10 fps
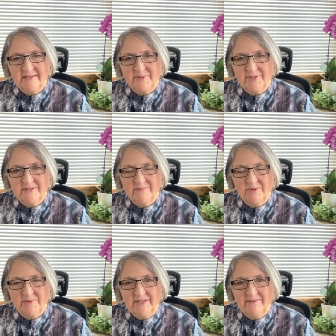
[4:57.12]
the present
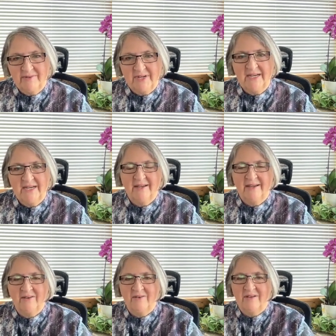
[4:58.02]
moment, even right
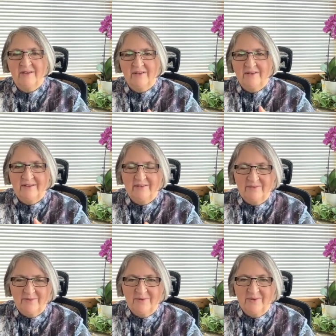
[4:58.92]
now.
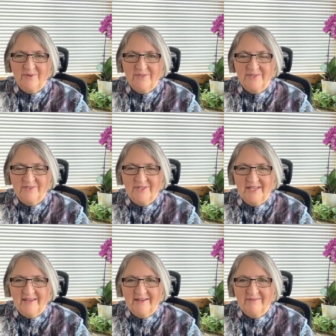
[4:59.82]
If you were to hold your own
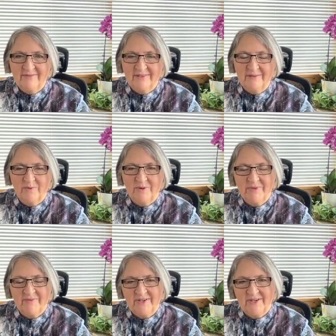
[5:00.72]
hand and feel the
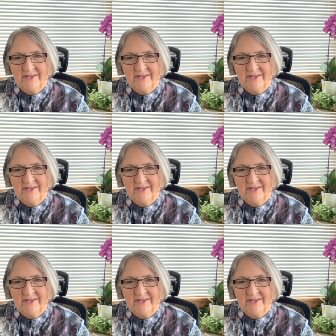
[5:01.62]
warmth of your